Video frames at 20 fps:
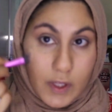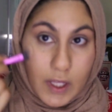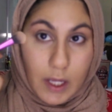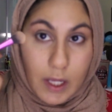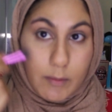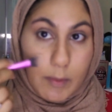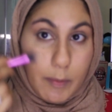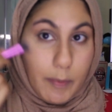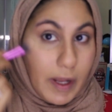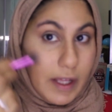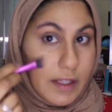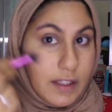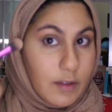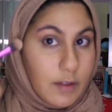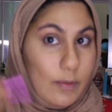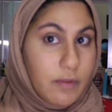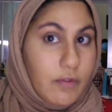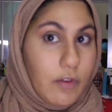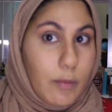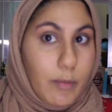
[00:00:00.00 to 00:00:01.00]
I'm applying this
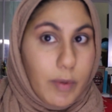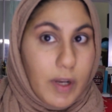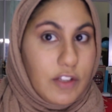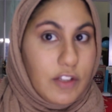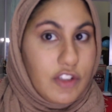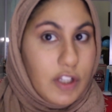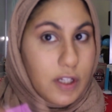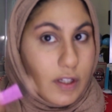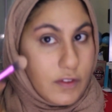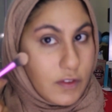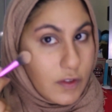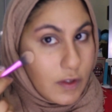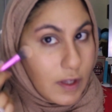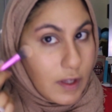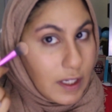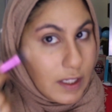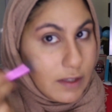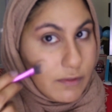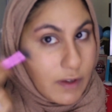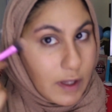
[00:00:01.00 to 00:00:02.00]
before blusher, so
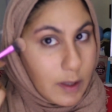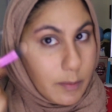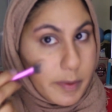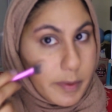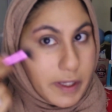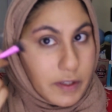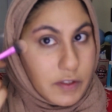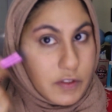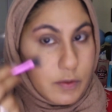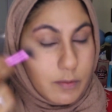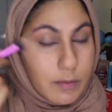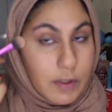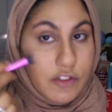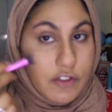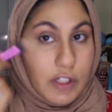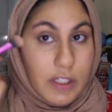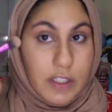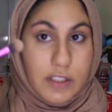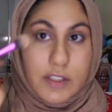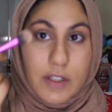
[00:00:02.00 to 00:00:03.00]
then if I apply too much
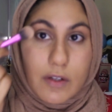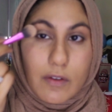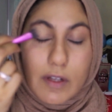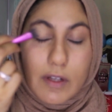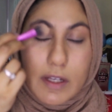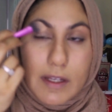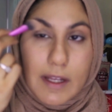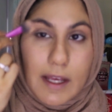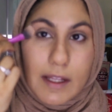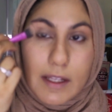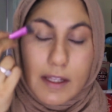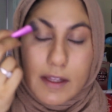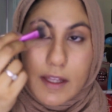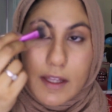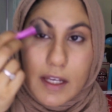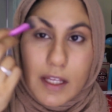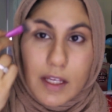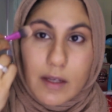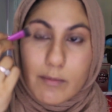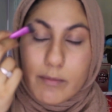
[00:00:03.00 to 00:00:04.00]
I can tone it down and
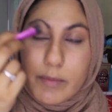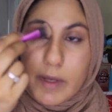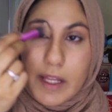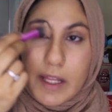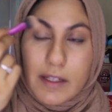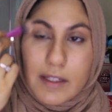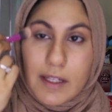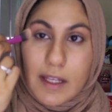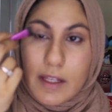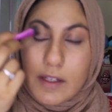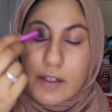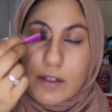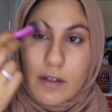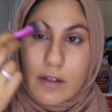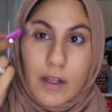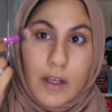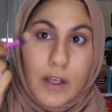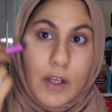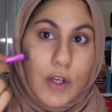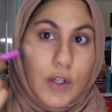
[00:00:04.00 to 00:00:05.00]
then it can blend in
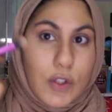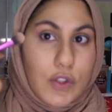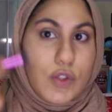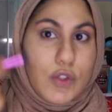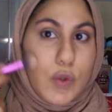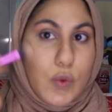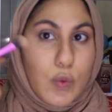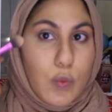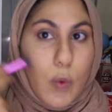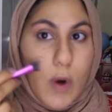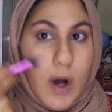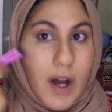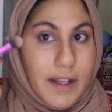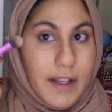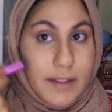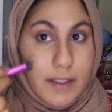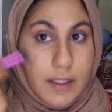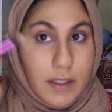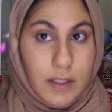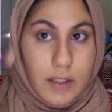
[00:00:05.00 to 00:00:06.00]
to
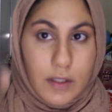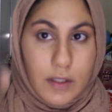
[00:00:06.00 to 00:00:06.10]
one.